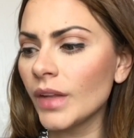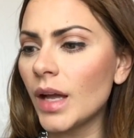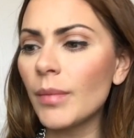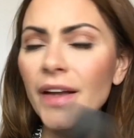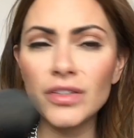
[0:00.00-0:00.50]

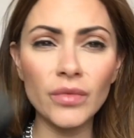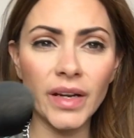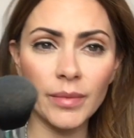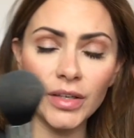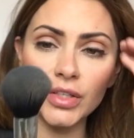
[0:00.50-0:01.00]
I don't
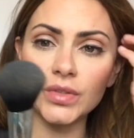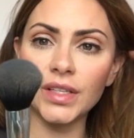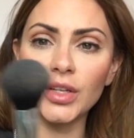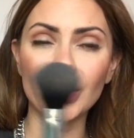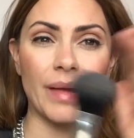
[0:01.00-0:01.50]
recommend
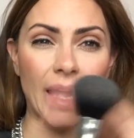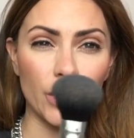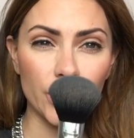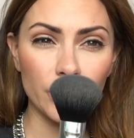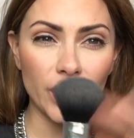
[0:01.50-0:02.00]
using your
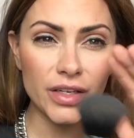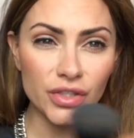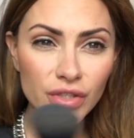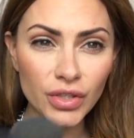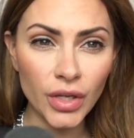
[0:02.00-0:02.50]
powder
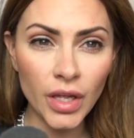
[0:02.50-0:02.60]
brush